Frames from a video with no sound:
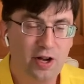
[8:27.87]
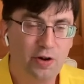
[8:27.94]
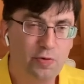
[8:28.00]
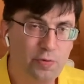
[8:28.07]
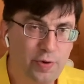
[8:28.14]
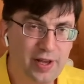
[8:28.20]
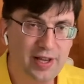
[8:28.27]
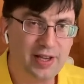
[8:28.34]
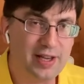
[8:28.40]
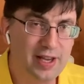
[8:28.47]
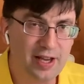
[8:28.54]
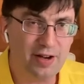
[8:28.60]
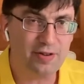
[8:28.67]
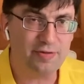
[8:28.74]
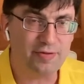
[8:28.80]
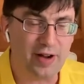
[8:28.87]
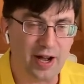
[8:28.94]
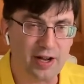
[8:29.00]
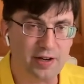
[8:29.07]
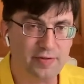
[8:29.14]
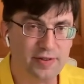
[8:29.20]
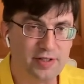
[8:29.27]
We give
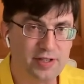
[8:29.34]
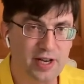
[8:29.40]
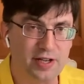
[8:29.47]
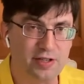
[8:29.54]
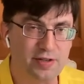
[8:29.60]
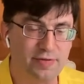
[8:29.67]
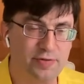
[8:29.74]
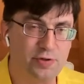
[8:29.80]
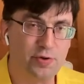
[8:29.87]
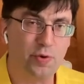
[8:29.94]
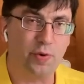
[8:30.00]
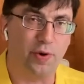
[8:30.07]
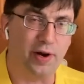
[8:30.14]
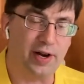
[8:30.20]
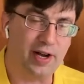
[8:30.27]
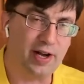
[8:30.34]
out of a sense of joy,